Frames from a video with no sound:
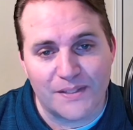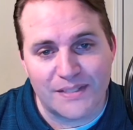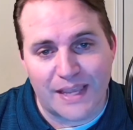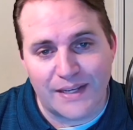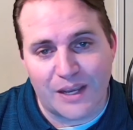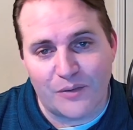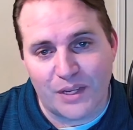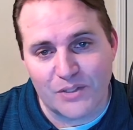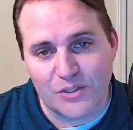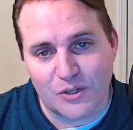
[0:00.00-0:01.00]
sat down
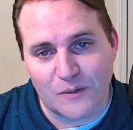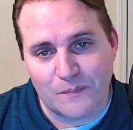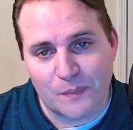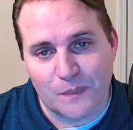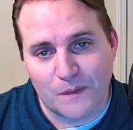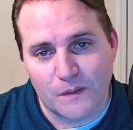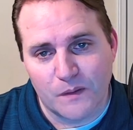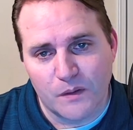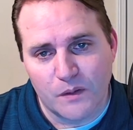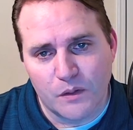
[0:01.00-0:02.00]
next to her.
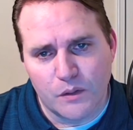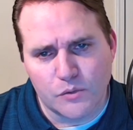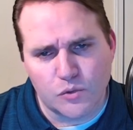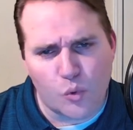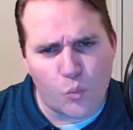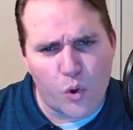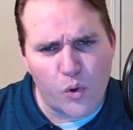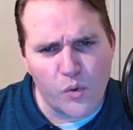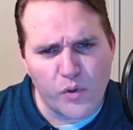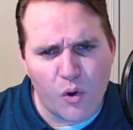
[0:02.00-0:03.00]
So where
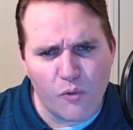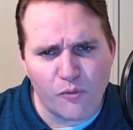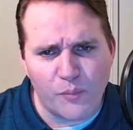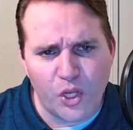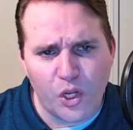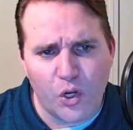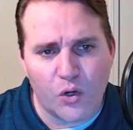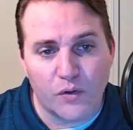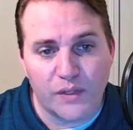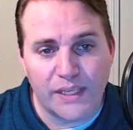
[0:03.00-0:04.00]
do we go from
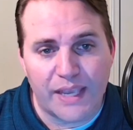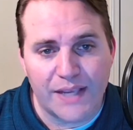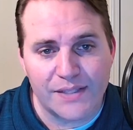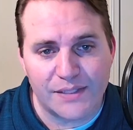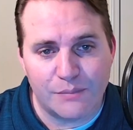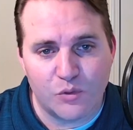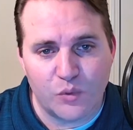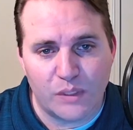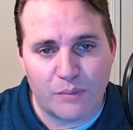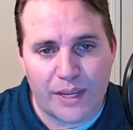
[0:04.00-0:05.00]
here? He asked in
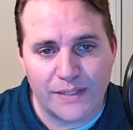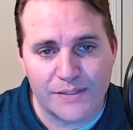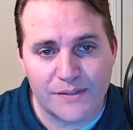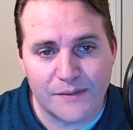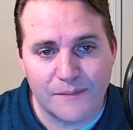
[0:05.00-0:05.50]
between bites.